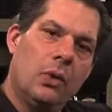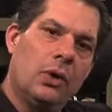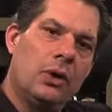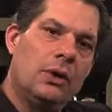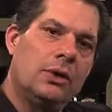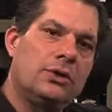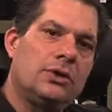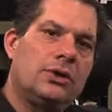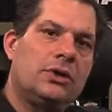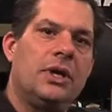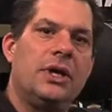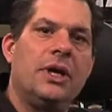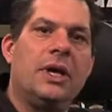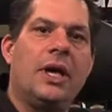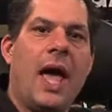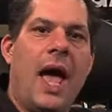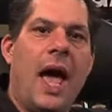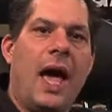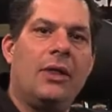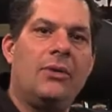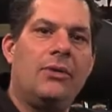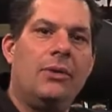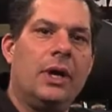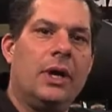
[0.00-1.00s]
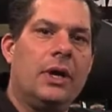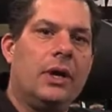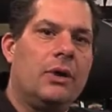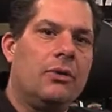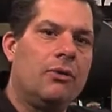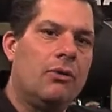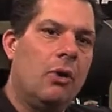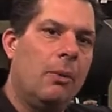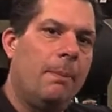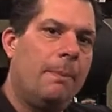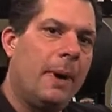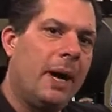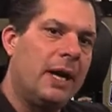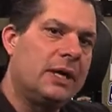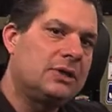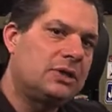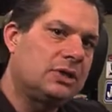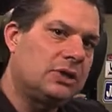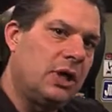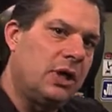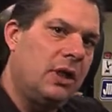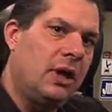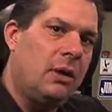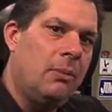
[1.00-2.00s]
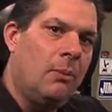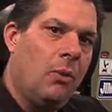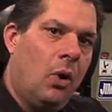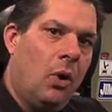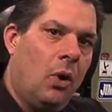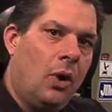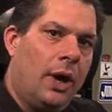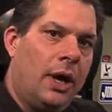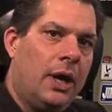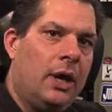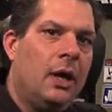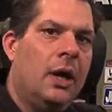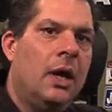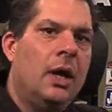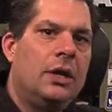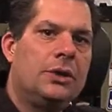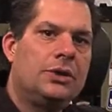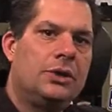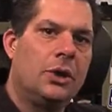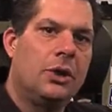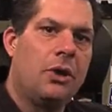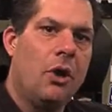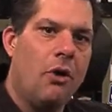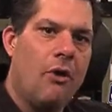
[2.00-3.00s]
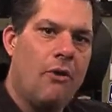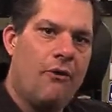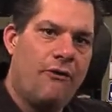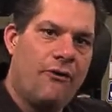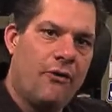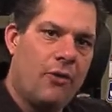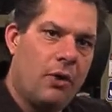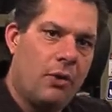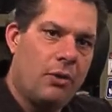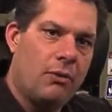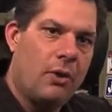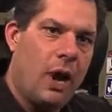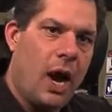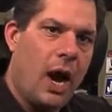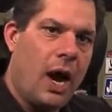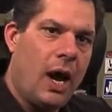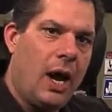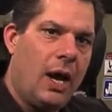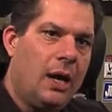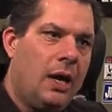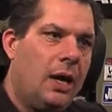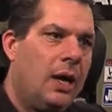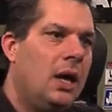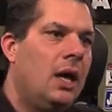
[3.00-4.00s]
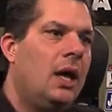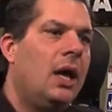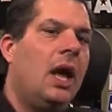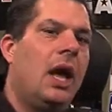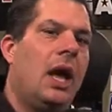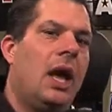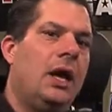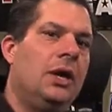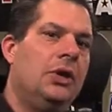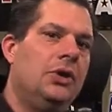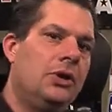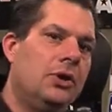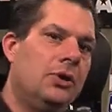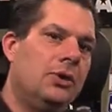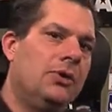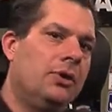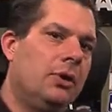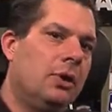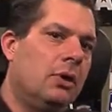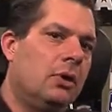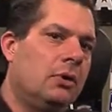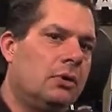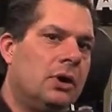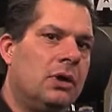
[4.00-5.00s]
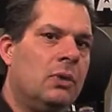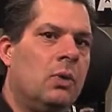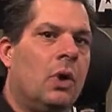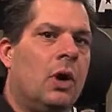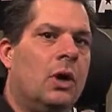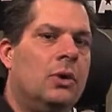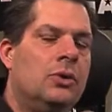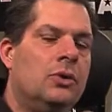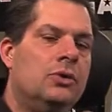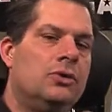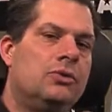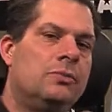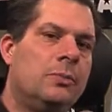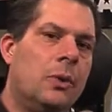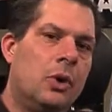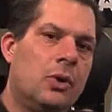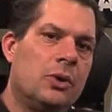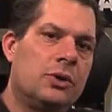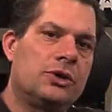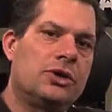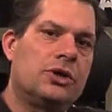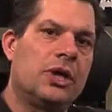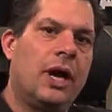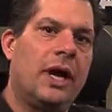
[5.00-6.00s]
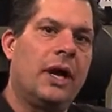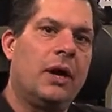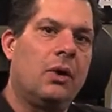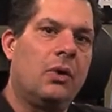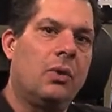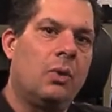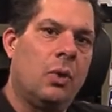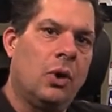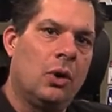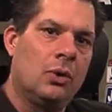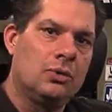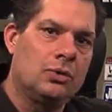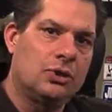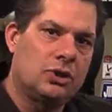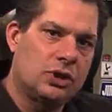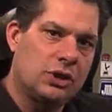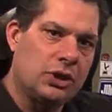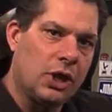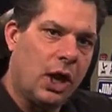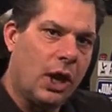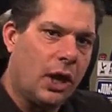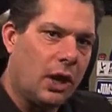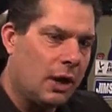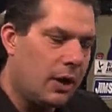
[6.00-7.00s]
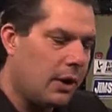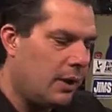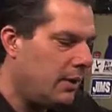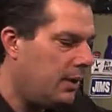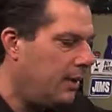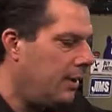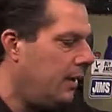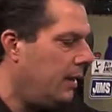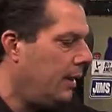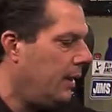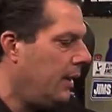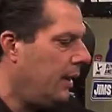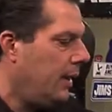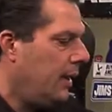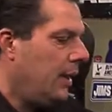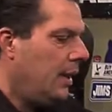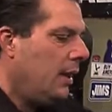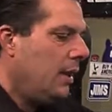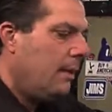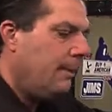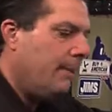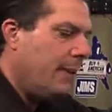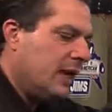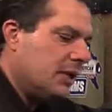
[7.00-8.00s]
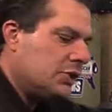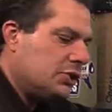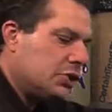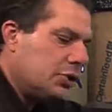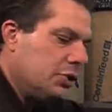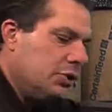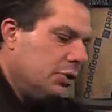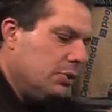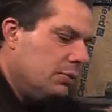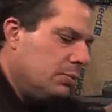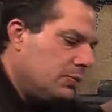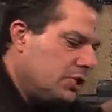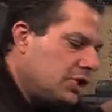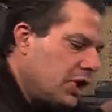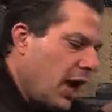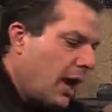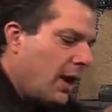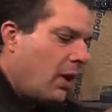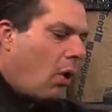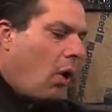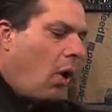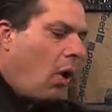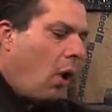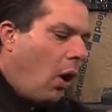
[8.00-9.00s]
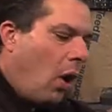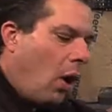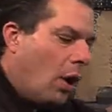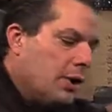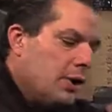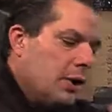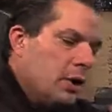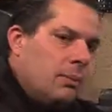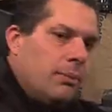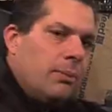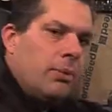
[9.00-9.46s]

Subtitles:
worse than gathering a group on a Sunday morning to go for a ride and you're the only one whose motorcycle won't start. Make sure you check all your